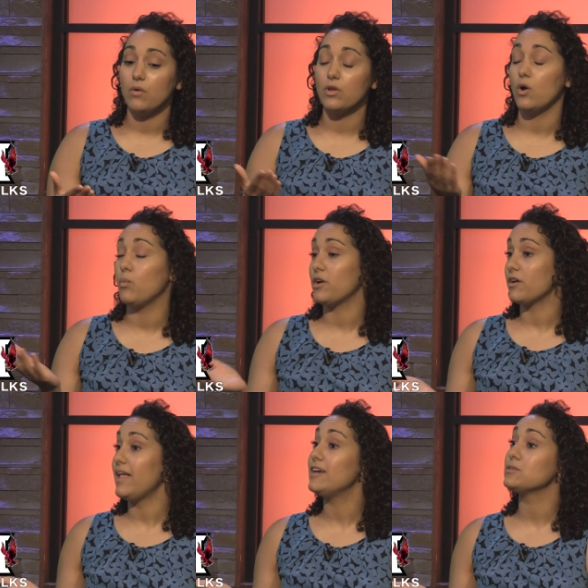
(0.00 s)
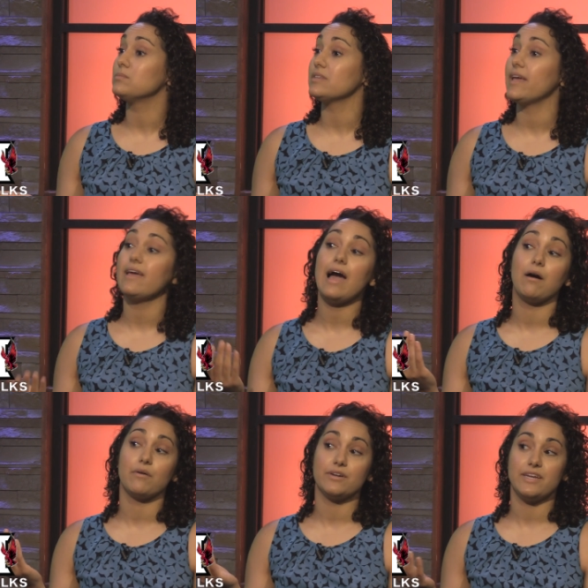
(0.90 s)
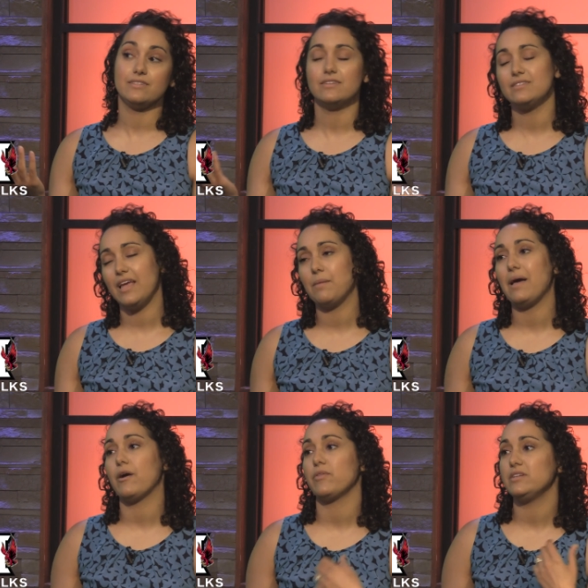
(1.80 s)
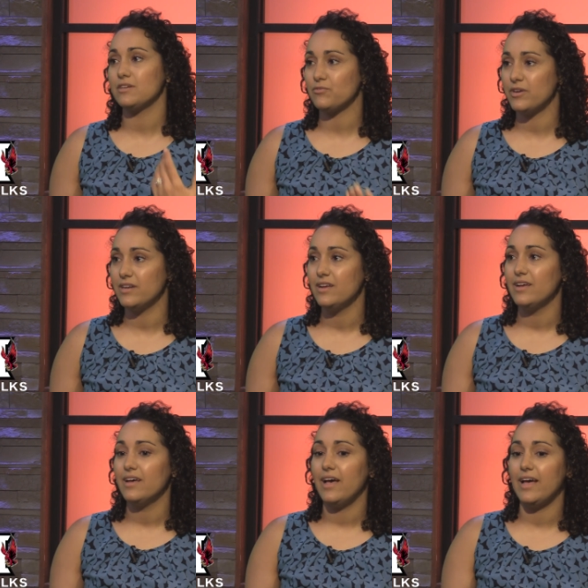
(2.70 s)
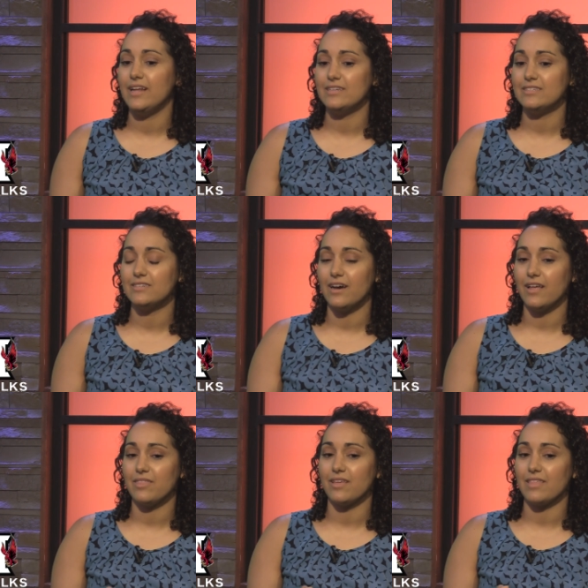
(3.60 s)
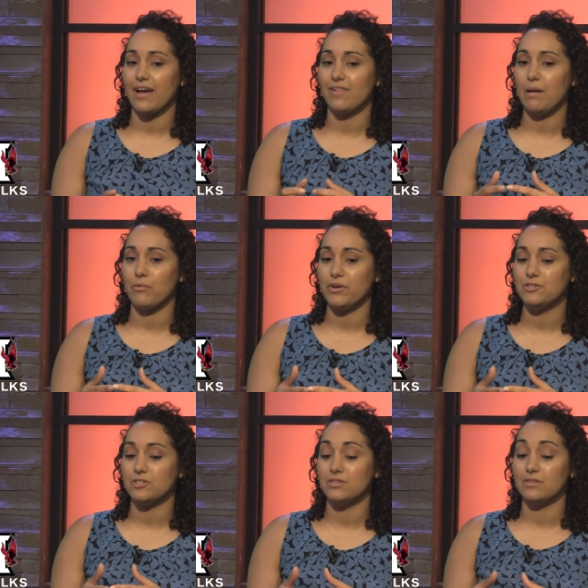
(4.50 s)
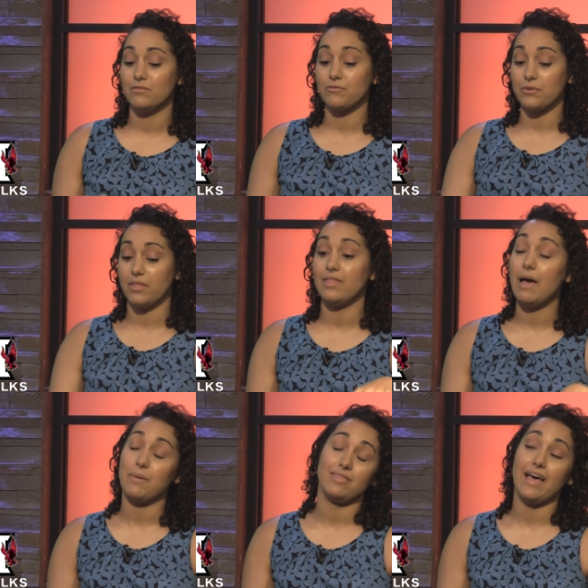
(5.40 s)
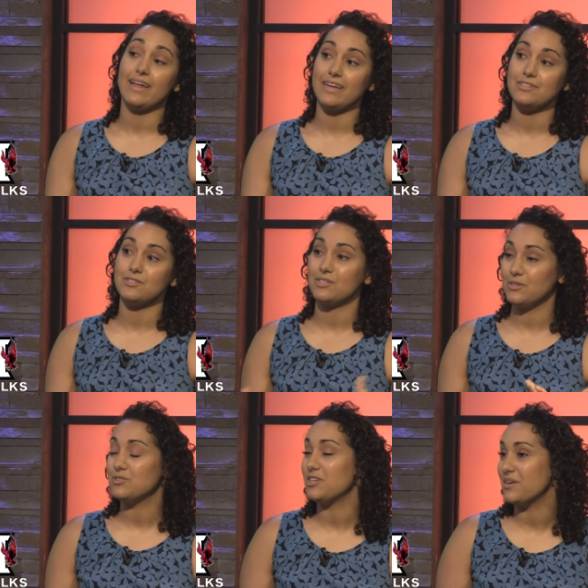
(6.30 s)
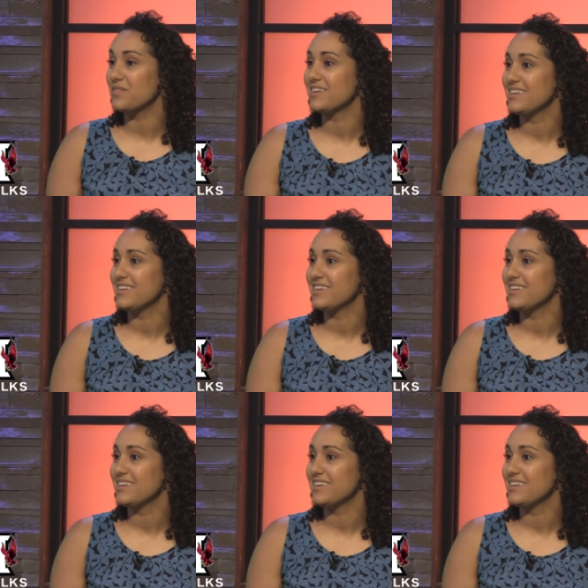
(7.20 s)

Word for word: you know, what our classroom's like, how are our days the same, how are they different, and I think that collaboration for them at that age is huge too.